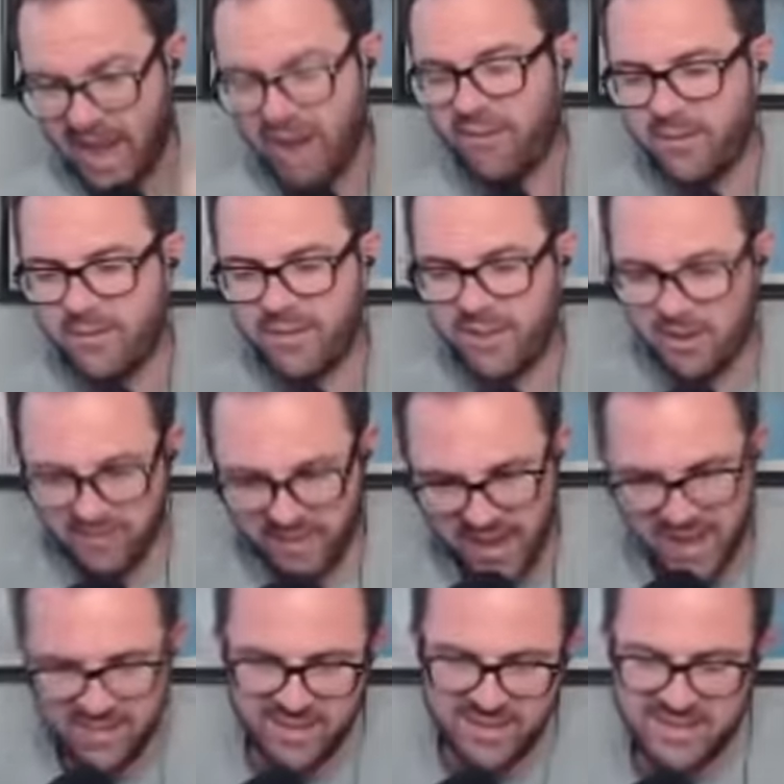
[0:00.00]
I want to be the only
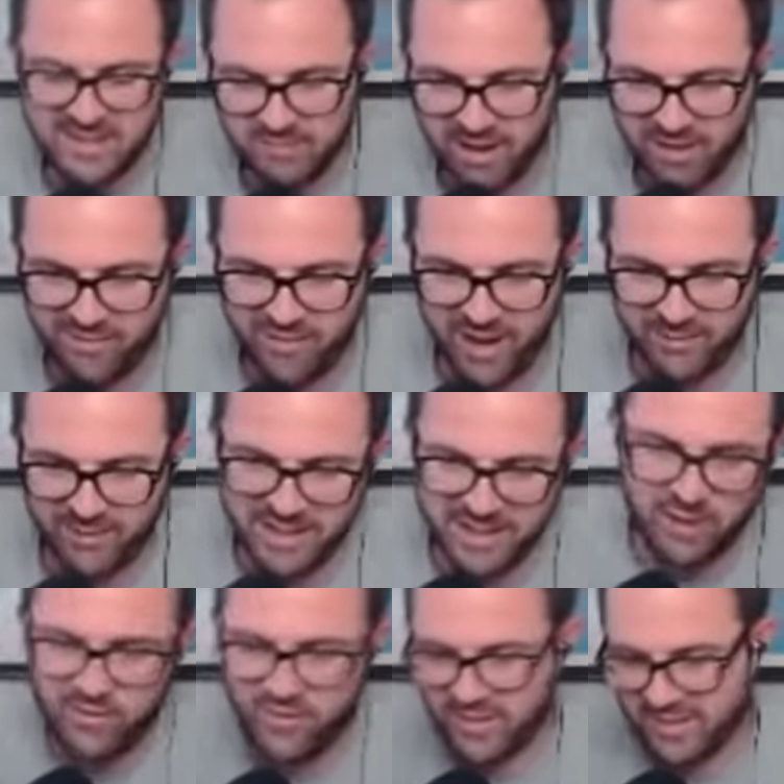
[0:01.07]
atheist in my family. That's
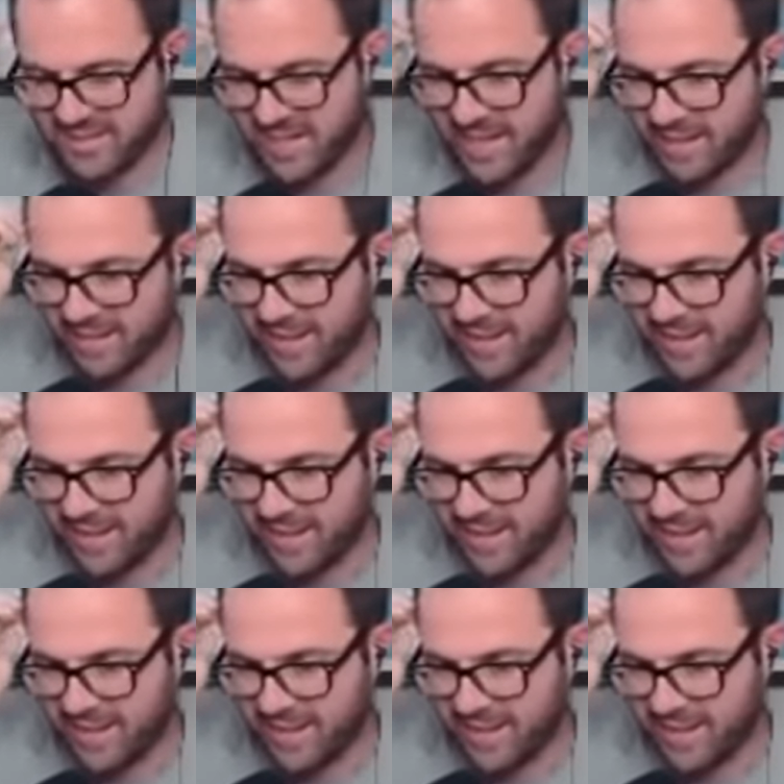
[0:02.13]
what it feels like.